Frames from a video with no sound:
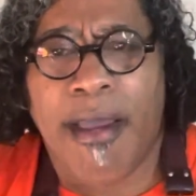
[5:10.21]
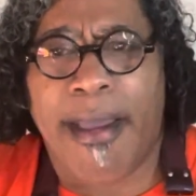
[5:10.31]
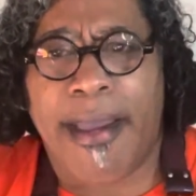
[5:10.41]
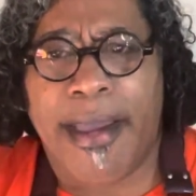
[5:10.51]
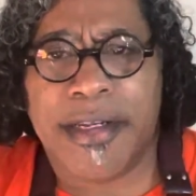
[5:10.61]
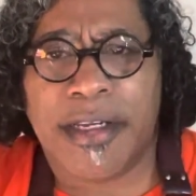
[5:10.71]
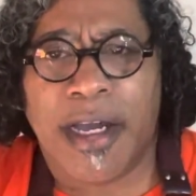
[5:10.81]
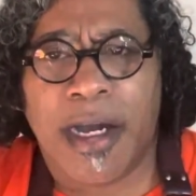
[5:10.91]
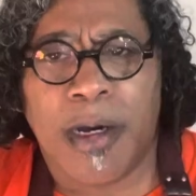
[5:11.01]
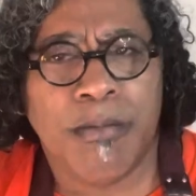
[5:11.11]
And
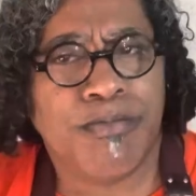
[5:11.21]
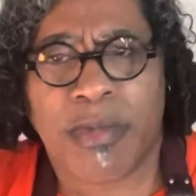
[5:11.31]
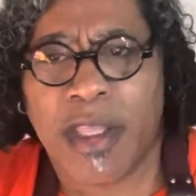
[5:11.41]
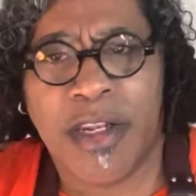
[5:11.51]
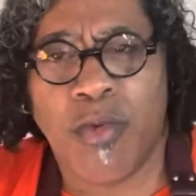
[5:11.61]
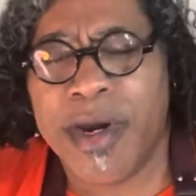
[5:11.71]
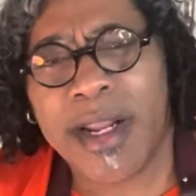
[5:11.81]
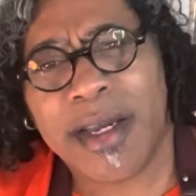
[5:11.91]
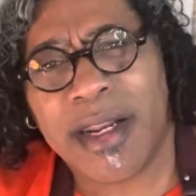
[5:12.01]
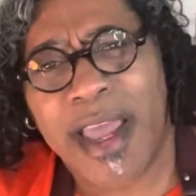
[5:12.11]
we're
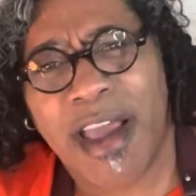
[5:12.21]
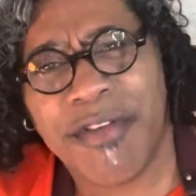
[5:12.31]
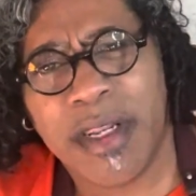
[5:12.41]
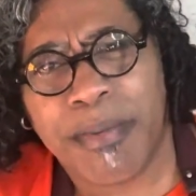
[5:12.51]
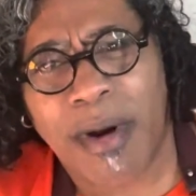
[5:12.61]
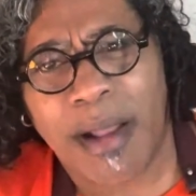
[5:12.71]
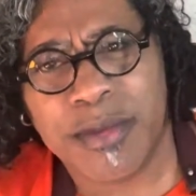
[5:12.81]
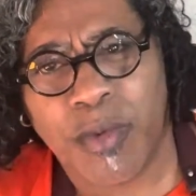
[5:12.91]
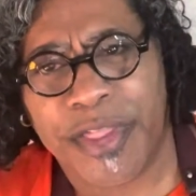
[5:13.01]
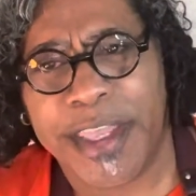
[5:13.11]
not going to have any
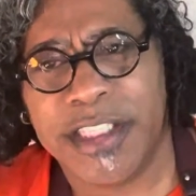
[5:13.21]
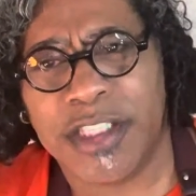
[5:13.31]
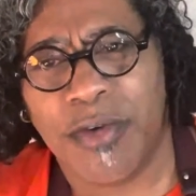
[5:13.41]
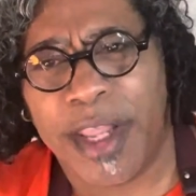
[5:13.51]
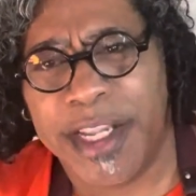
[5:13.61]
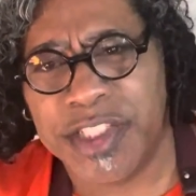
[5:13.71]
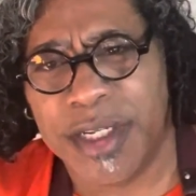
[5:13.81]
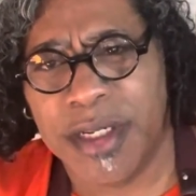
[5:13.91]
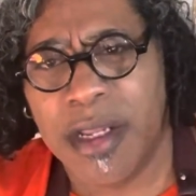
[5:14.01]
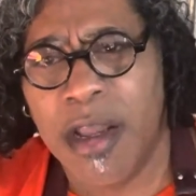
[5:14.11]
problems with
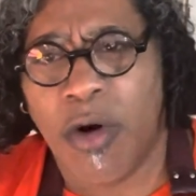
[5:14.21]
intonation